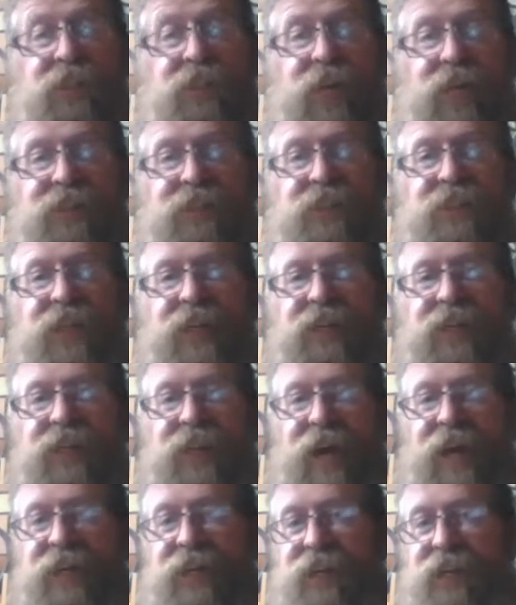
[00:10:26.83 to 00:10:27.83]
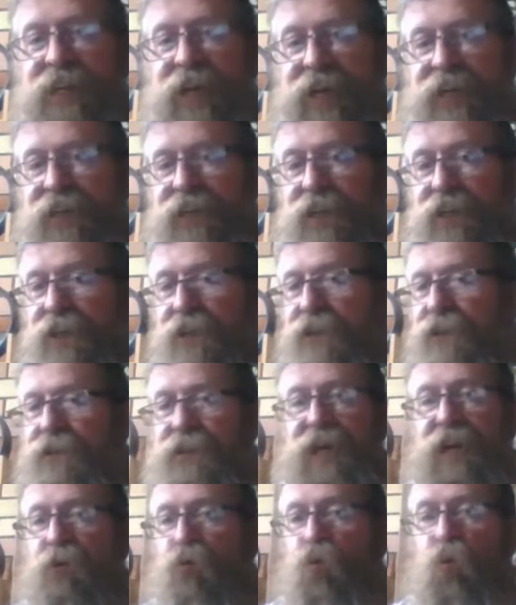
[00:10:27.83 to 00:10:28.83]
the sunset again and again.
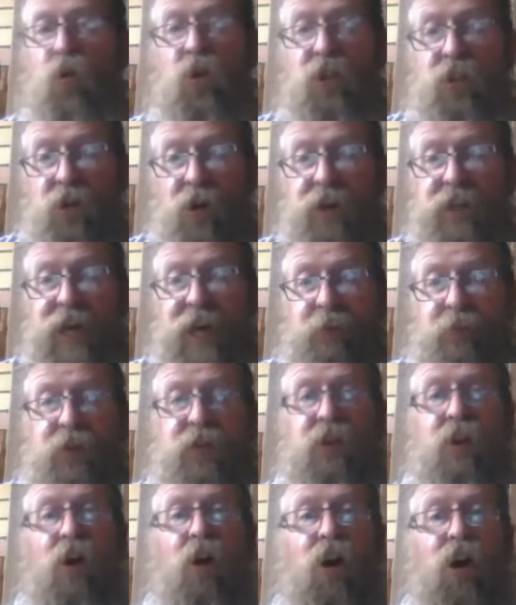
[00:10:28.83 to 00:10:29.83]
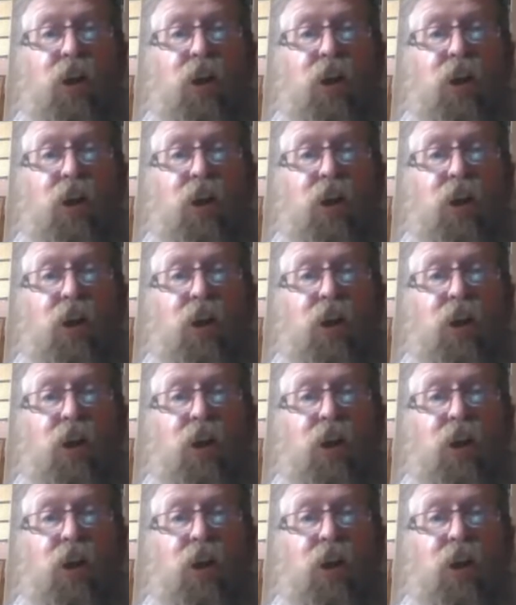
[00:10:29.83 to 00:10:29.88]
That would not happen